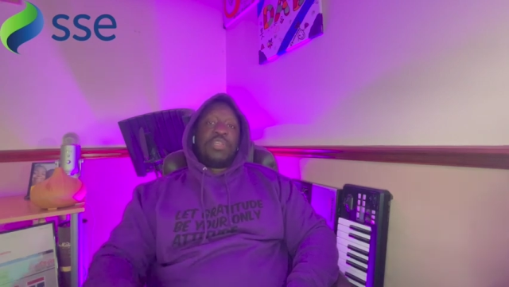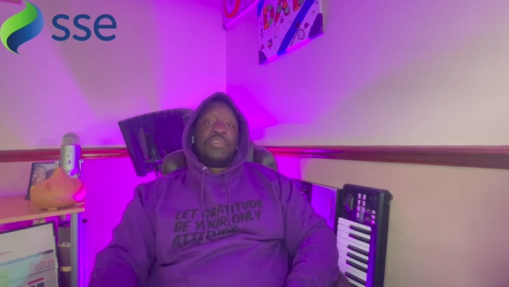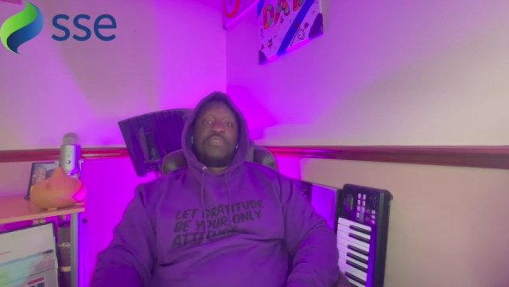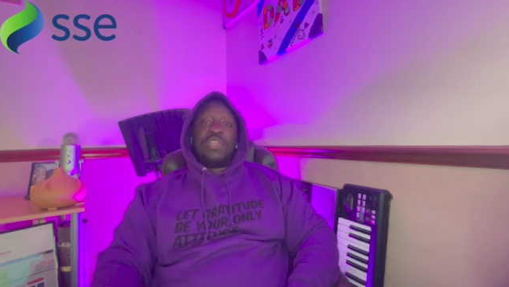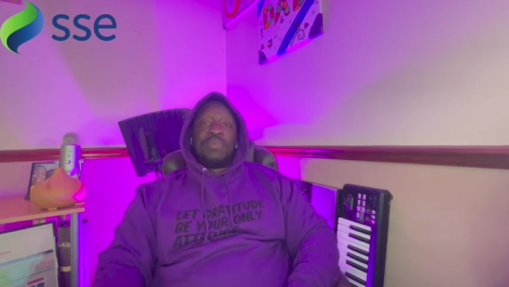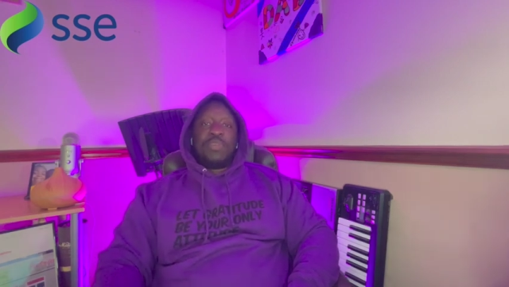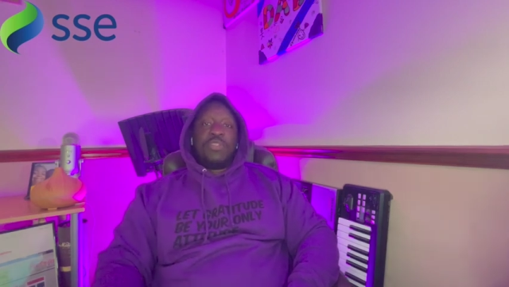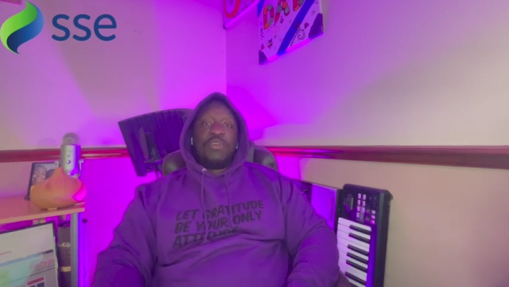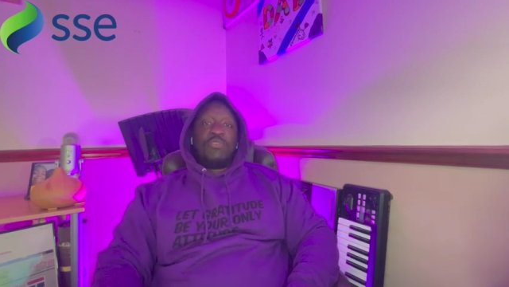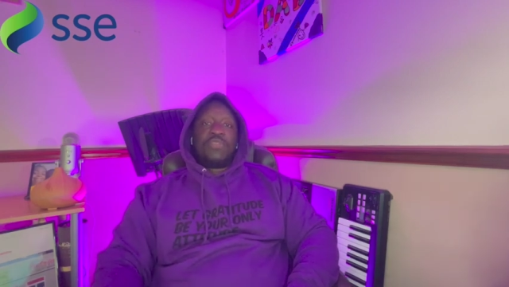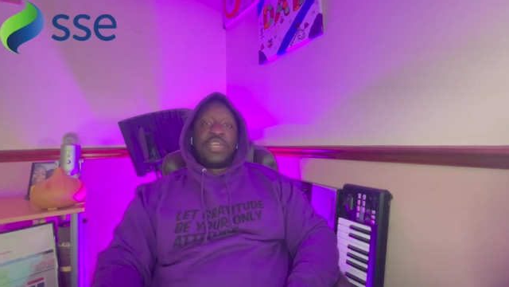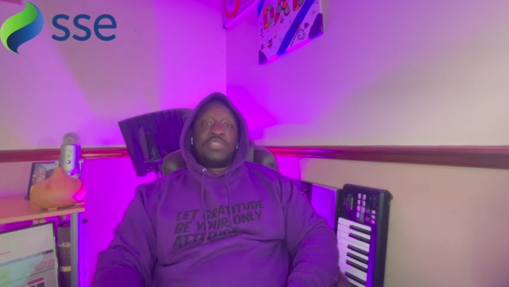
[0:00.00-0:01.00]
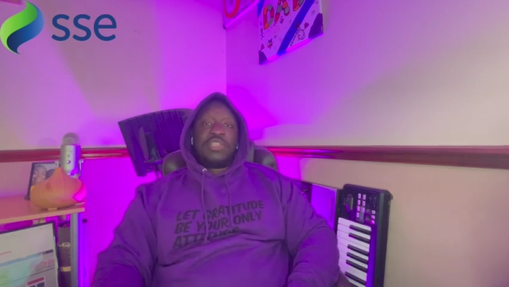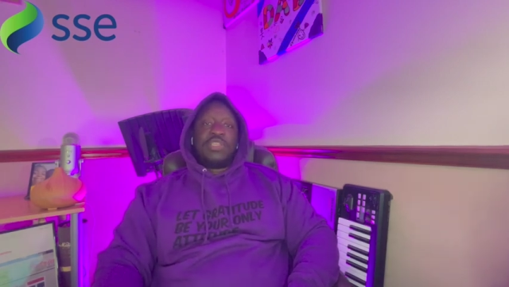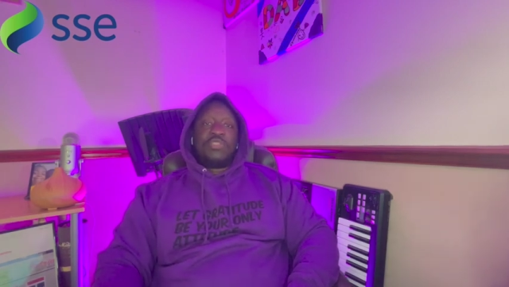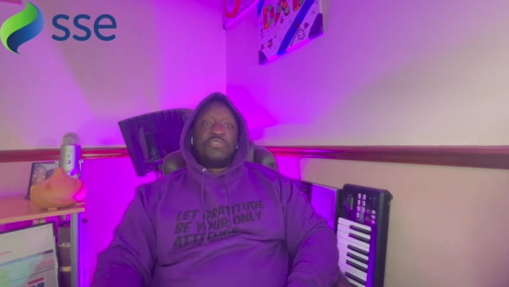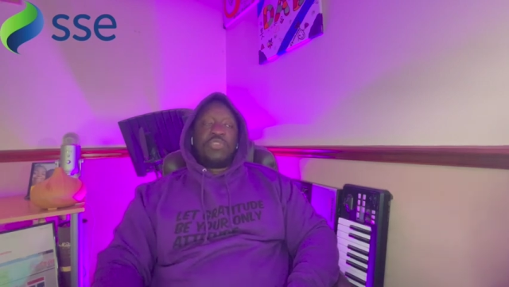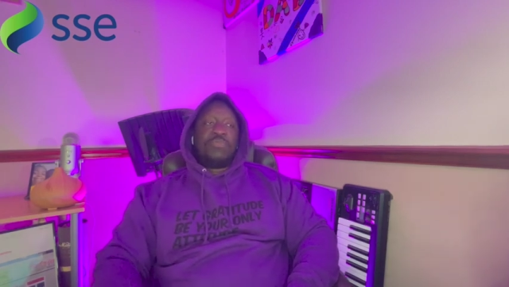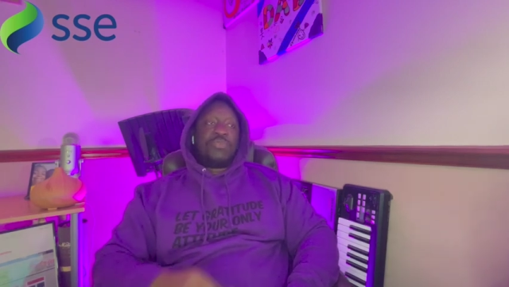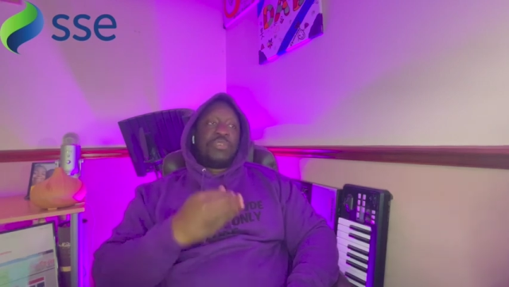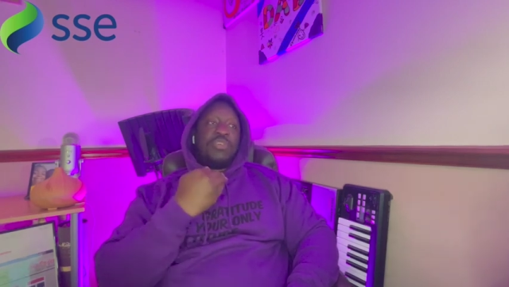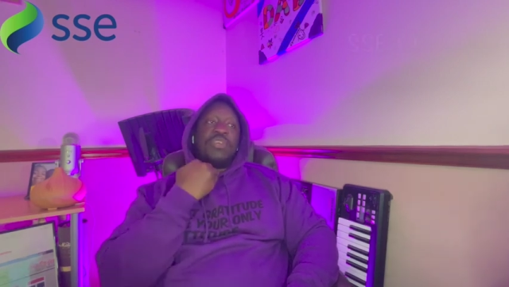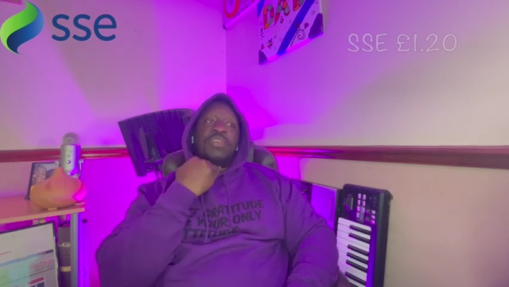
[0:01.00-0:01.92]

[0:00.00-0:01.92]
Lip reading: giving them the no Vaseline treatment.